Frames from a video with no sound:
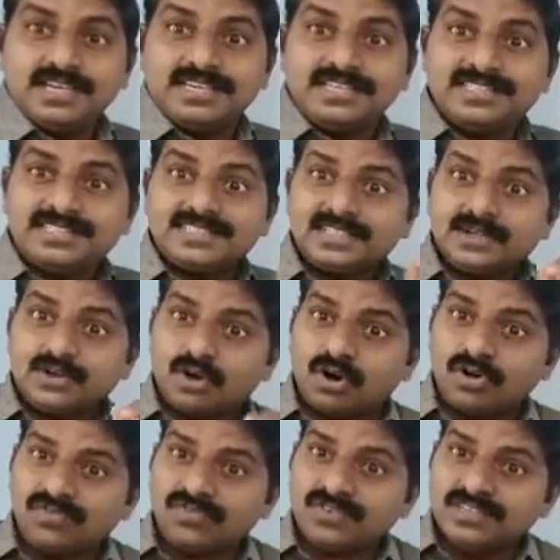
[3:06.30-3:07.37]
Instead
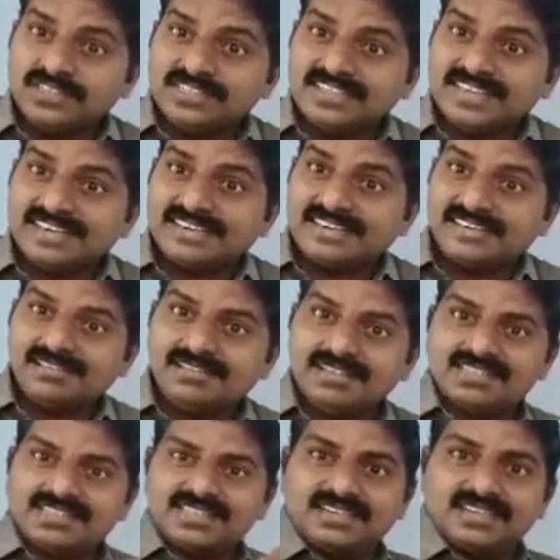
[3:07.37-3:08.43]
of taking
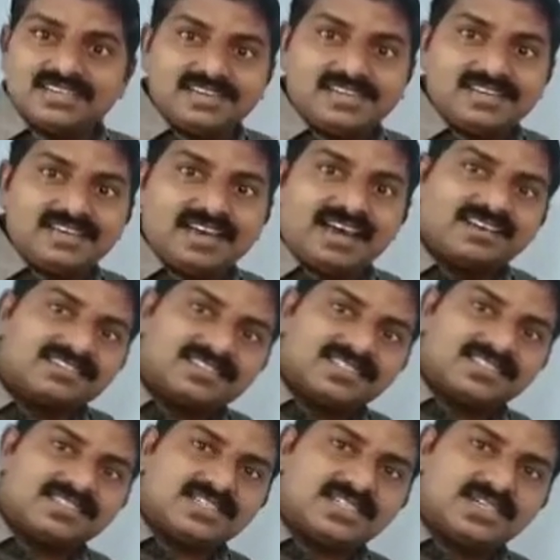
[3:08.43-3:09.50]
this 30 and
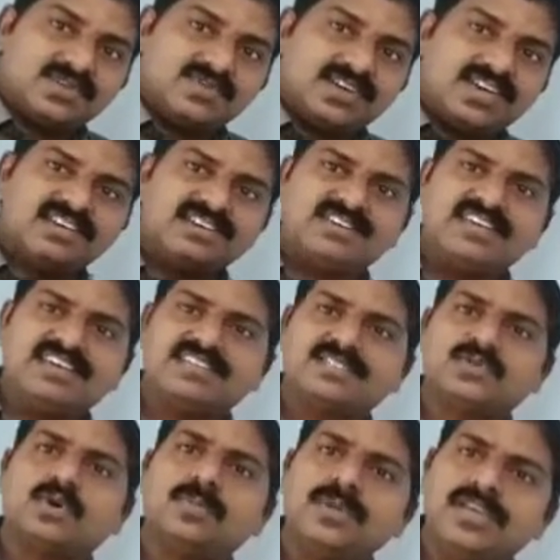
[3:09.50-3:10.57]
60, we can take
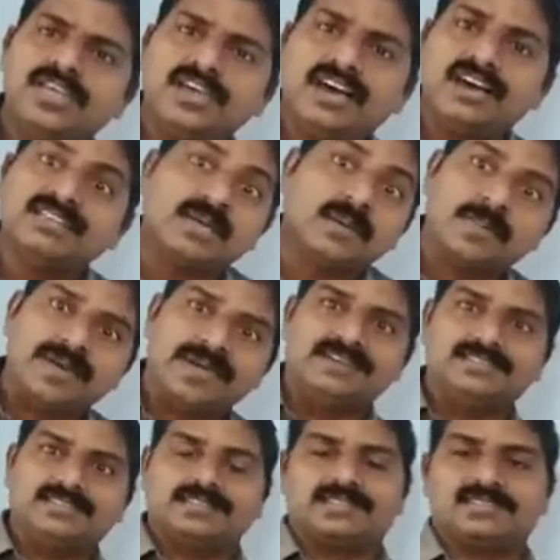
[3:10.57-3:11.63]
so many other
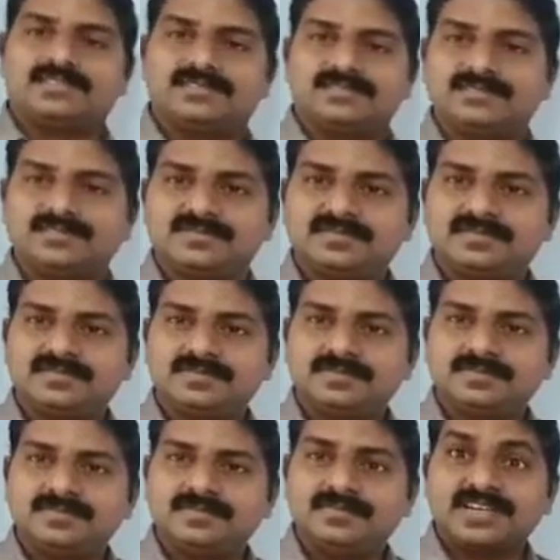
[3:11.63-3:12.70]
pairs.
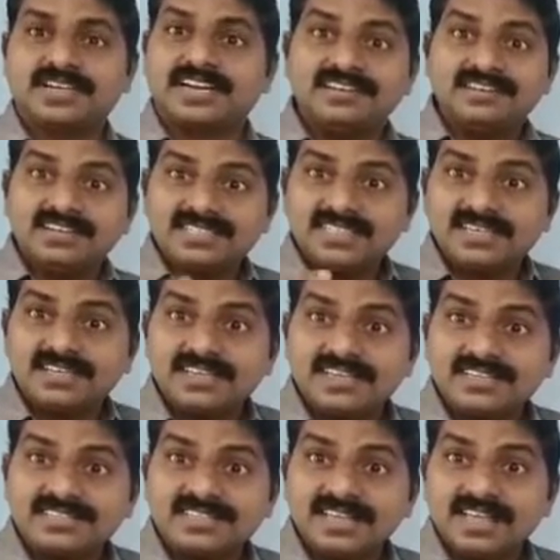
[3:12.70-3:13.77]
The condition
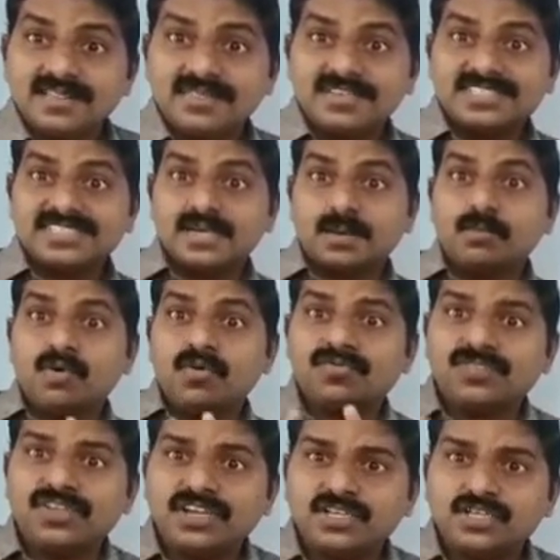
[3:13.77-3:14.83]
is the sum
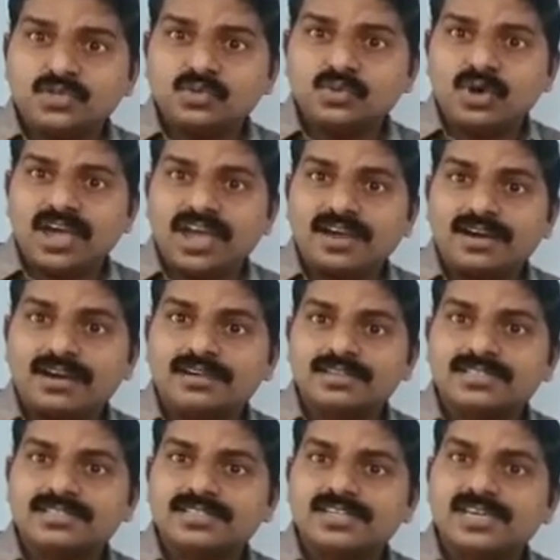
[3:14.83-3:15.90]
of that two
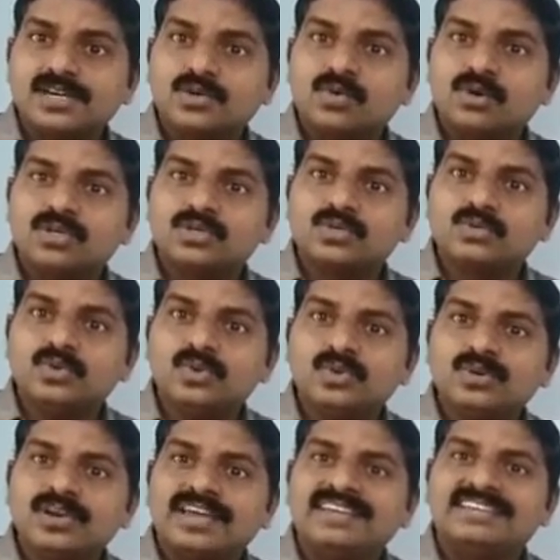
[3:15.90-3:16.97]
angles equal
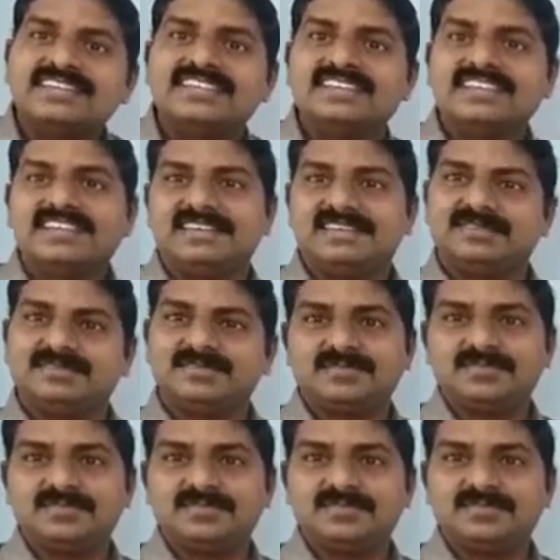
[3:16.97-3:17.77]
to 90 degree.